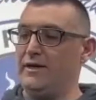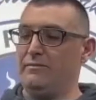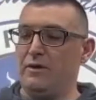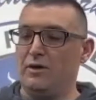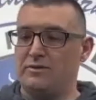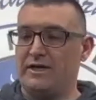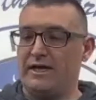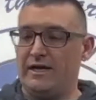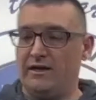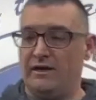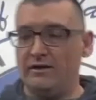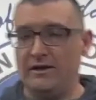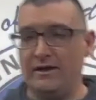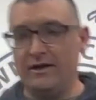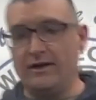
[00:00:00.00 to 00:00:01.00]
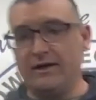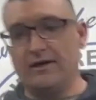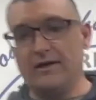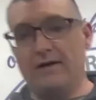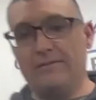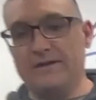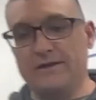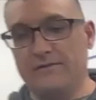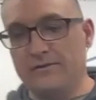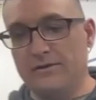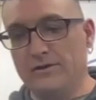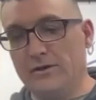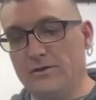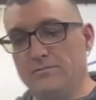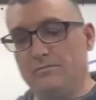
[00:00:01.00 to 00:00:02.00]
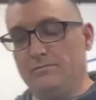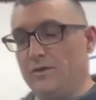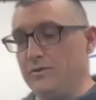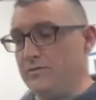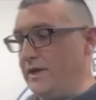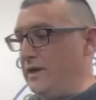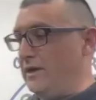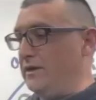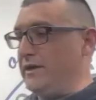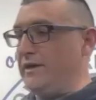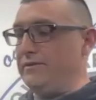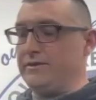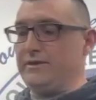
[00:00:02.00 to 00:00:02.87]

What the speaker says: a motel, got myself a little motel, and